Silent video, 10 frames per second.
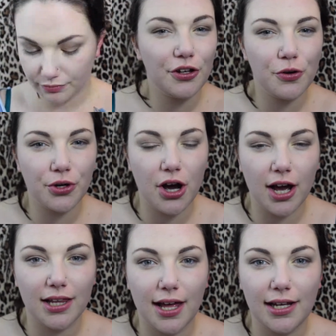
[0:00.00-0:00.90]
Inner corner
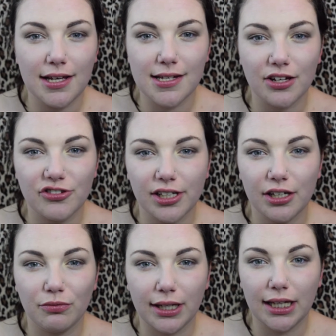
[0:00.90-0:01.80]
highlighting is actually
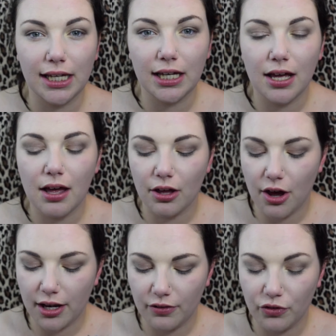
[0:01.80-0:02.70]
a really
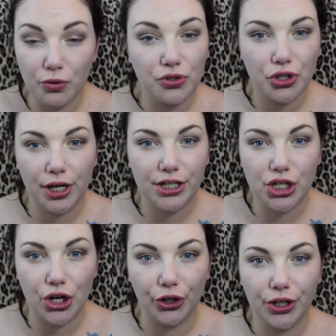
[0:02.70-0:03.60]
kind of good trick
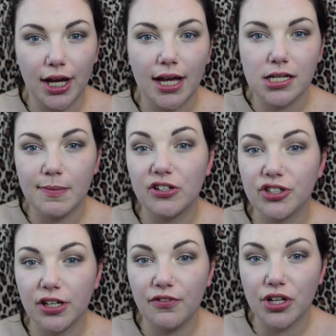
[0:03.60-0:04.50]
to know,
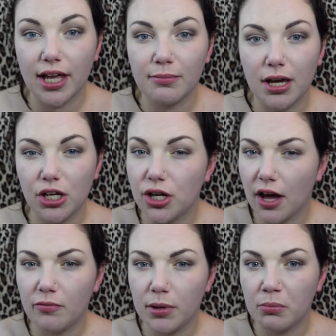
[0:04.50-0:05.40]
especially if you're like me and you
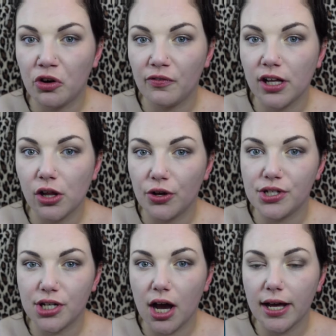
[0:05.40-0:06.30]
have a bit more of a
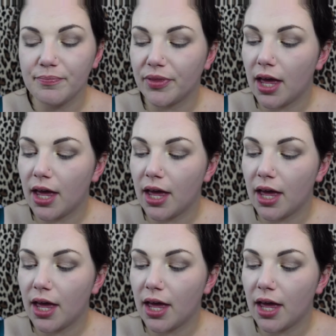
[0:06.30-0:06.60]
closed eye.